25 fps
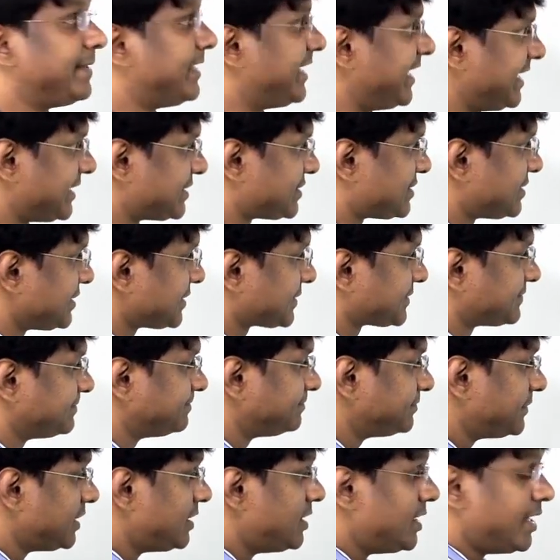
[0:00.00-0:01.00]
Next.
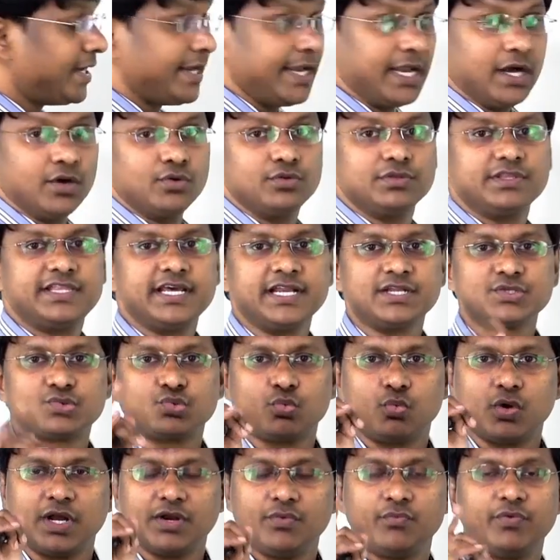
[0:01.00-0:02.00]
Now there is
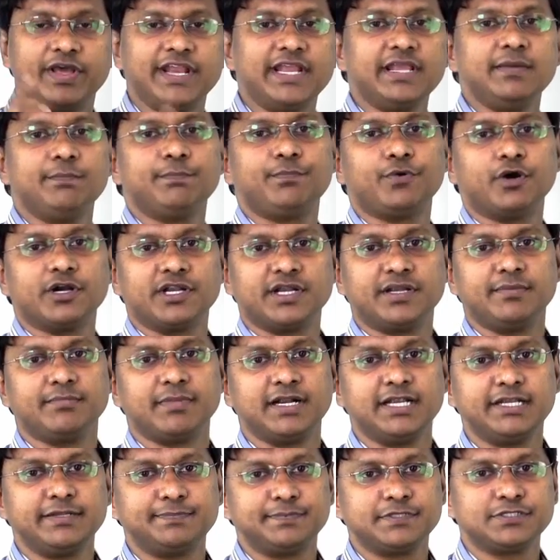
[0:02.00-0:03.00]
one very important
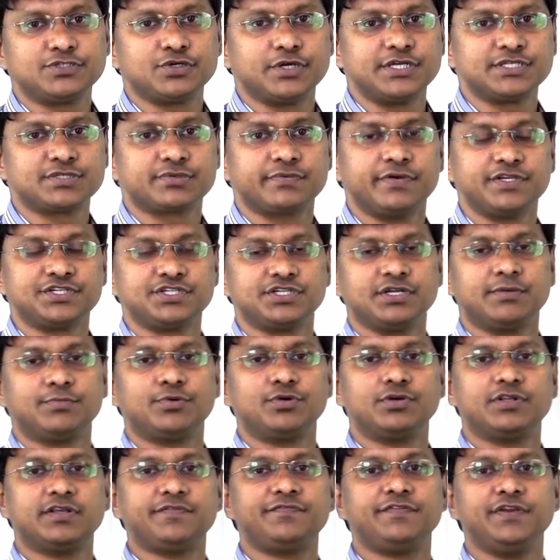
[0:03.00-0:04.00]
multiple choice question
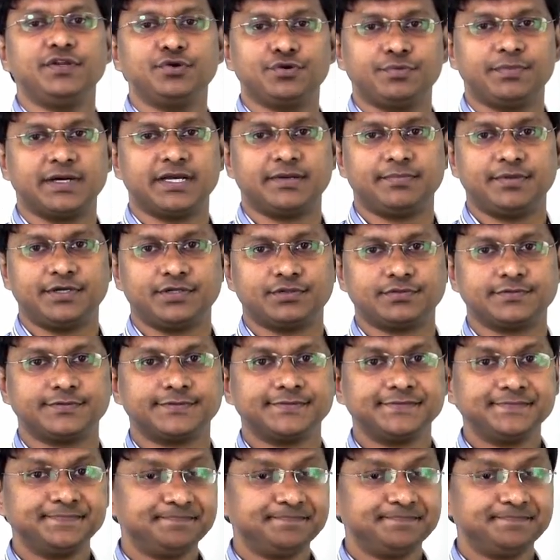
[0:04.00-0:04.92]
about the phenobarbital.